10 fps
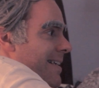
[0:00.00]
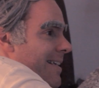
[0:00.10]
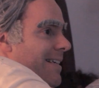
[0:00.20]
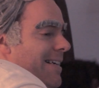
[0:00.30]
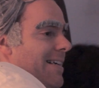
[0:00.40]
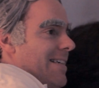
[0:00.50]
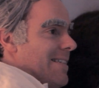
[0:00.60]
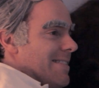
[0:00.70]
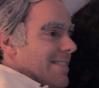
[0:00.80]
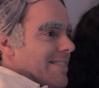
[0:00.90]
and he's like,
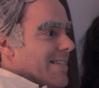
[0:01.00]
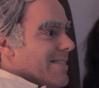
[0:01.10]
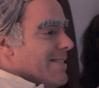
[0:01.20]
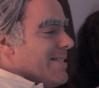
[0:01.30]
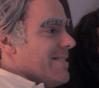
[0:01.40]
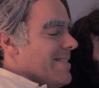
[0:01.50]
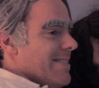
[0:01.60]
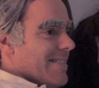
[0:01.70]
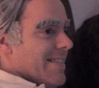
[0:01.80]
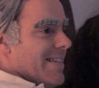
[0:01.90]
Ann,
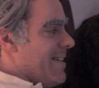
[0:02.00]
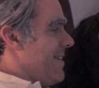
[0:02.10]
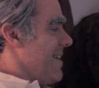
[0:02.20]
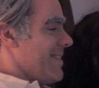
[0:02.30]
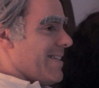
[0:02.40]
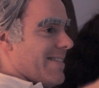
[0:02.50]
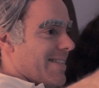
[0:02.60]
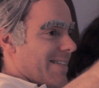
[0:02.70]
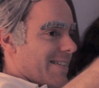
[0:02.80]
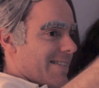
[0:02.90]
you hear
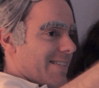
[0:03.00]
that?